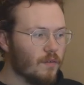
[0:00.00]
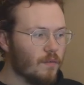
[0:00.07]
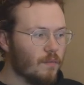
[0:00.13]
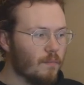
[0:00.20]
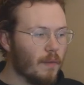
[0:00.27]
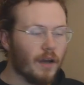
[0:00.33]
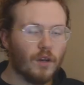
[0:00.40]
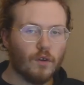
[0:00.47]

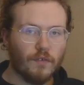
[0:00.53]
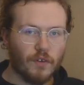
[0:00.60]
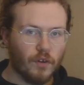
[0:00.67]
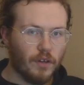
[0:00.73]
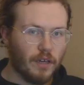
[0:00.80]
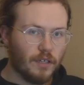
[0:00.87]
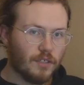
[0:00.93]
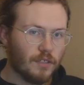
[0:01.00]
minor
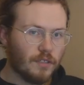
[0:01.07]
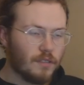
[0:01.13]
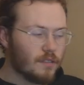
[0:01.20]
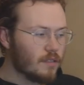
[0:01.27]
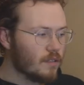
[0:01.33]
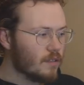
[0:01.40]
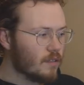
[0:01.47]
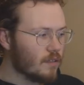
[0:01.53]
variations,
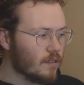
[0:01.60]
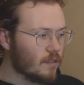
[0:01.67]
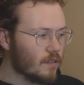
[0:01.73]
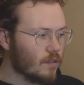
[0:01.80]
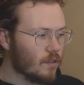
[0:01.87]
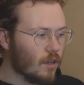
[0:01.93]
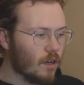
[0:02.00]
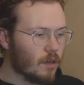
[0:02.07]

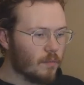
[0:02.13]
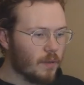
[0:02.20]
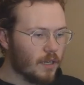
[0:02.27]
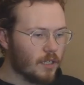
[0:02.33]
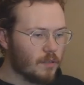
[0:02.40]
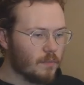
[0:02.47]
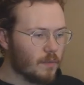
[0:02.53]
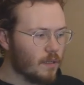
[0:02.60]
log
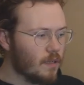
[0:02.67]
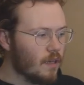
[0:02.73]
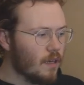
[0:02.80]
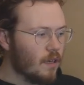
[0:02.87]
placement,